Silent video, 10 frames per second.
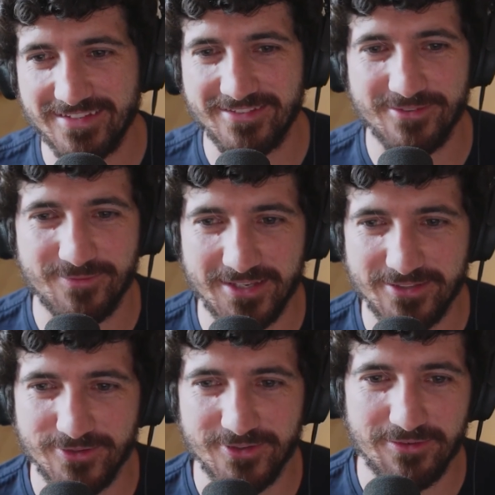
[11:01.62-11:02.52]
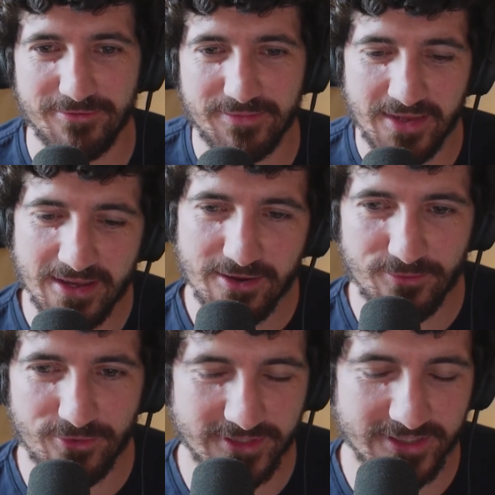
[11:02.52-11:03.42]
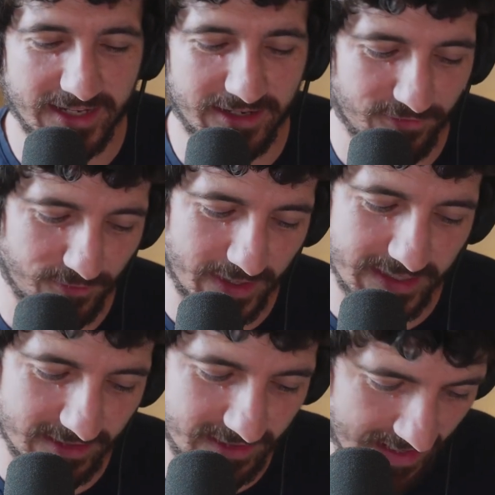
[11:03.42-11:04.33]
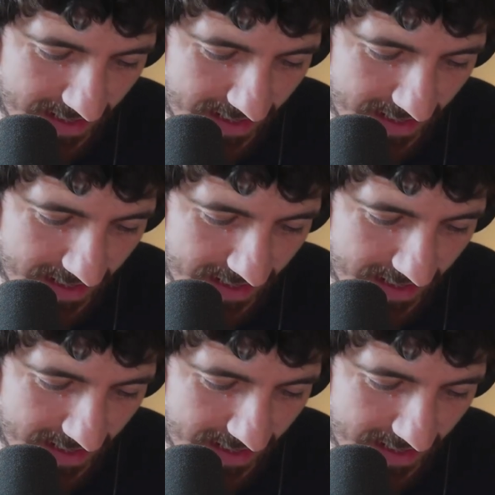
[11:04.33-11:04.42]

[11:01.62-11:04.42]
and sometimes we don't even process that information.